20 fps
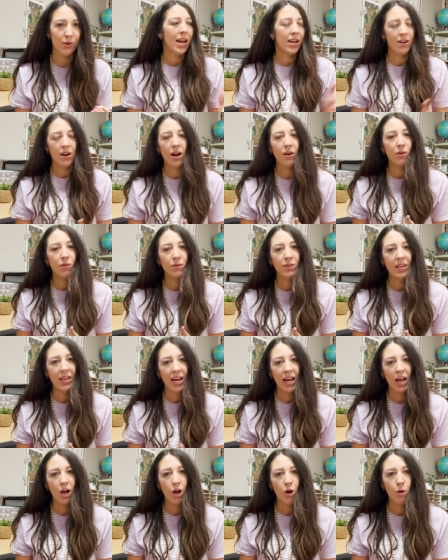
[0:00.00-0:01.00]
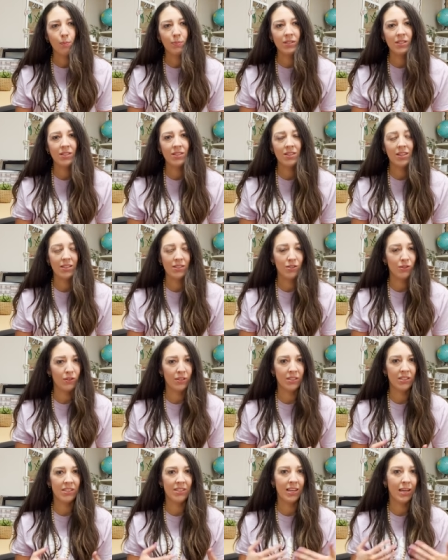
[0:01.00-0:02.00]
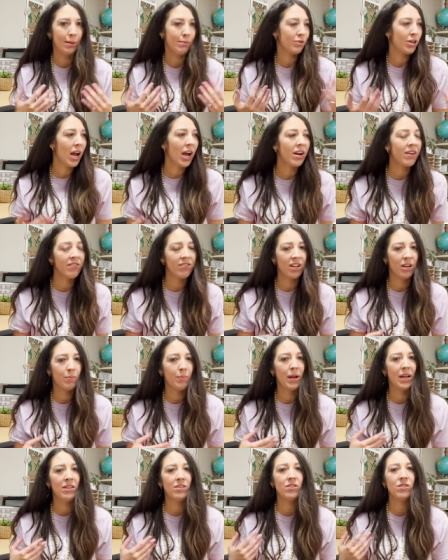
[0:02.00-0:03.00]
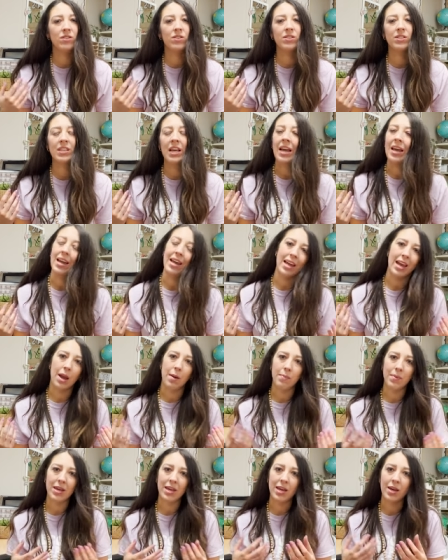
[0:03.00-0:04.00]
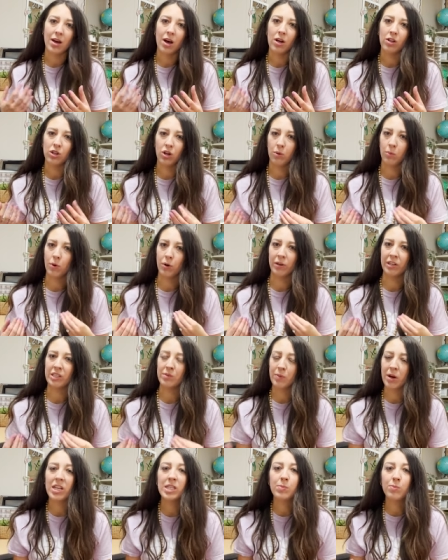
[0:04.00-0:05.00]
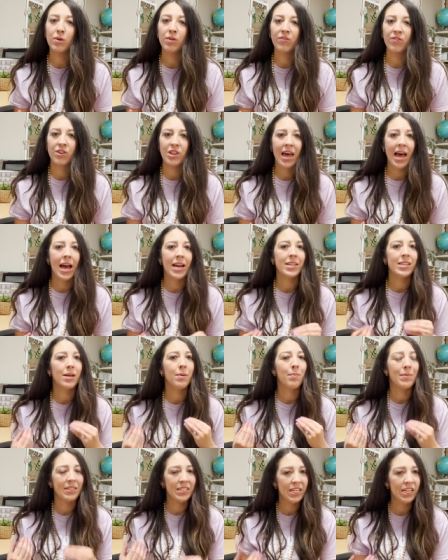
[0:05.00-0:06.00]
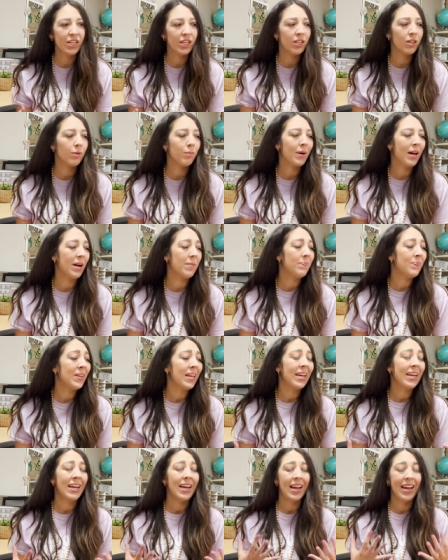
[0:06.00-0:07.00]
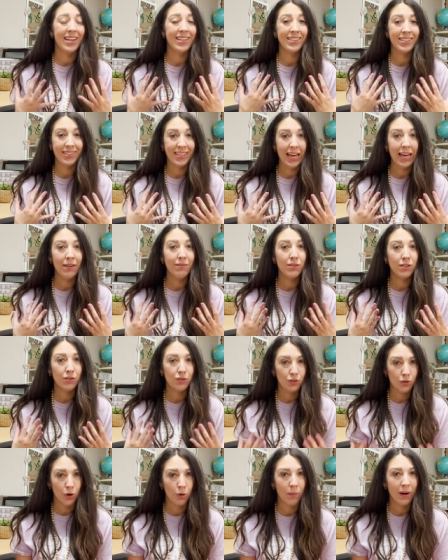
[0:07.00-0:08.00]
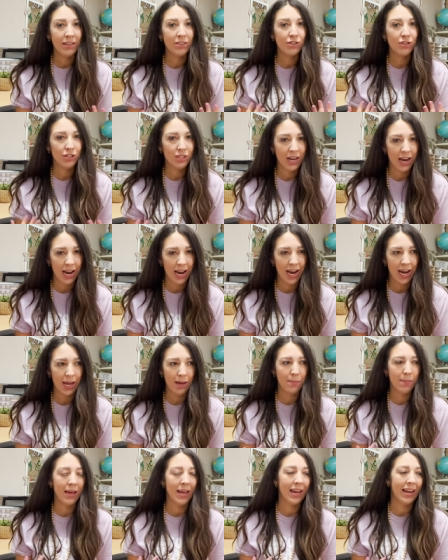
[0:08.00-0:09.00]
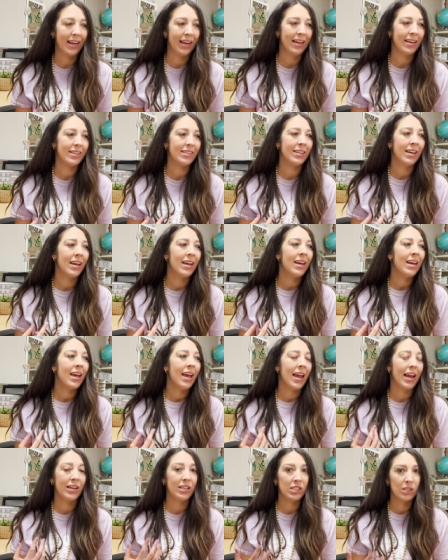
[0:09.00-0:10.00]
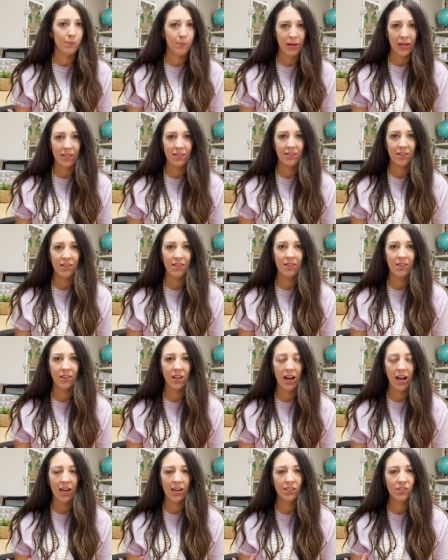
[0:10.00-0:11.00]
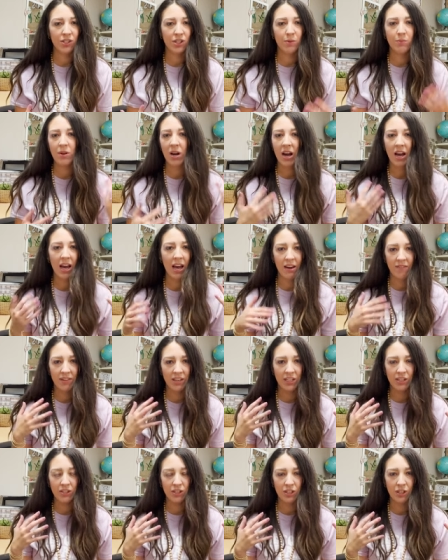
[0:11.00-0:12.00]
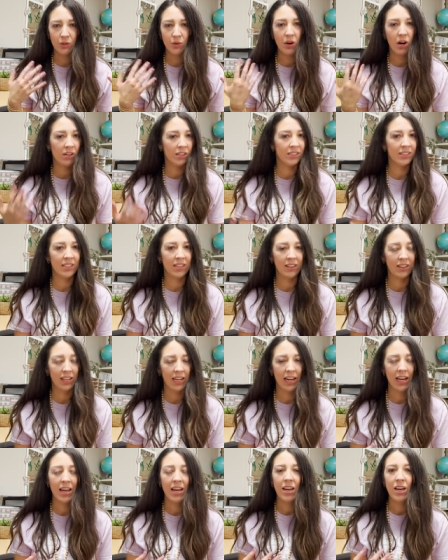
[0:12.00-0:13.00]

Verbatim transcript: It not only helps the students keep track of their pencils and be a little more responsible for that material, but it saves so much time and expense in the classroom not having to constantly